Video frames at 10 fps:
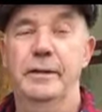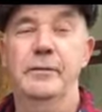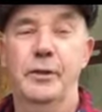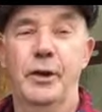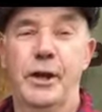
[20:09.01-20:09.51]

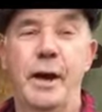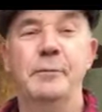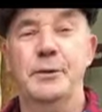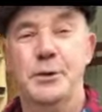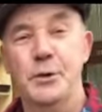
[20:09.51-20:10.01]
even on a
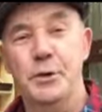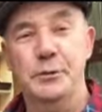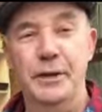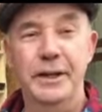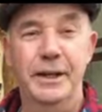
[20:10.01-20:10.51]
camping stove
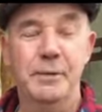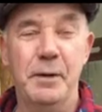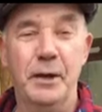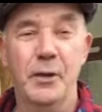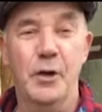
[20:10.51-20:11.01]
in the
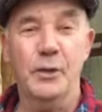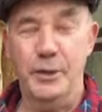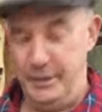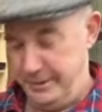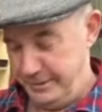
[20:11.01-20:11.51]
back garden,
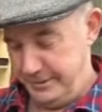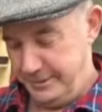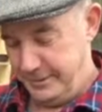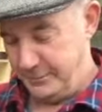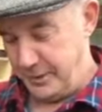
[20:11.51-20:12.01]

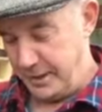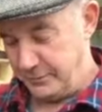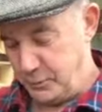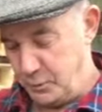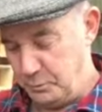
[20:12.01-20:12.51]
if you have to.